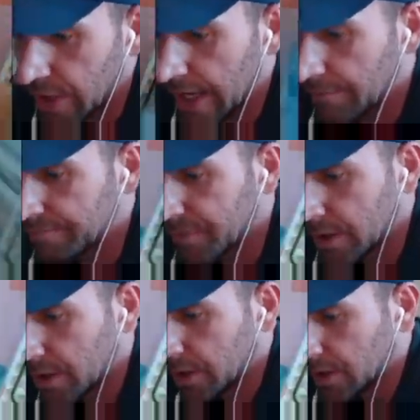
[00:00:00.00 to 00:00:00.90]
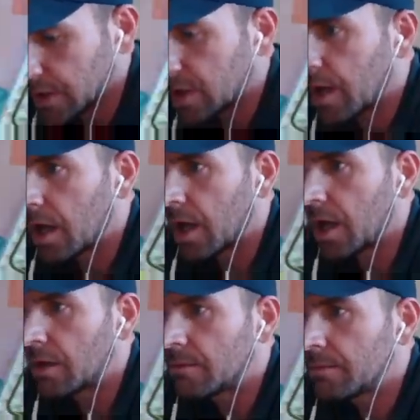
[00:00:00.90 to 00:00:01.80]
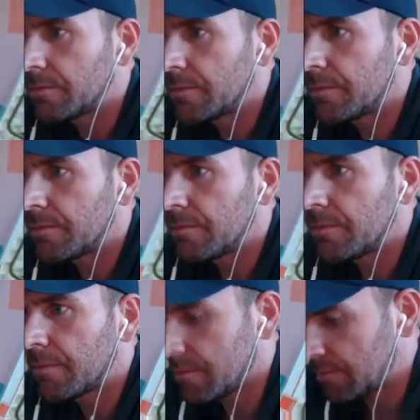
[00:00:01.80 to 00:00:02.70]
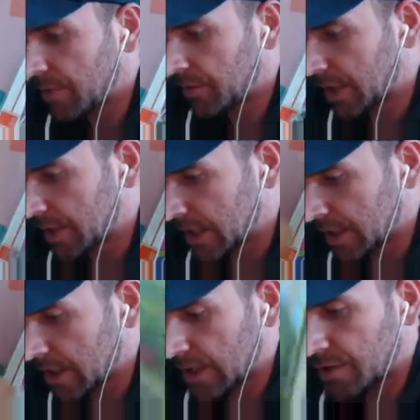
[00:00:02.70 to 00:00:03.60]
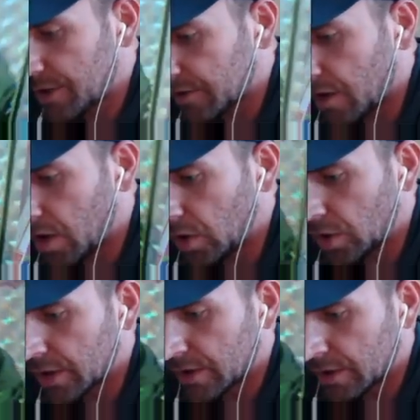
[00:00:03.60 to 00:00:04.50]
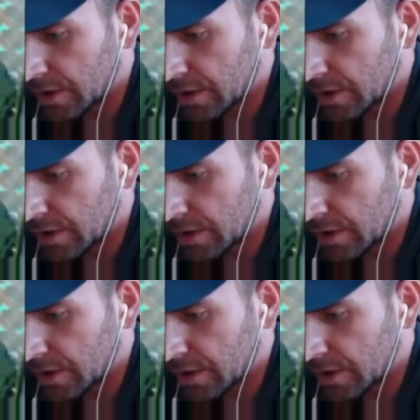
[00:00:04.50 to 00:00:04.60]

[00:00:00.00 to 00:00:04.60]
late. But we got that there. This Hulk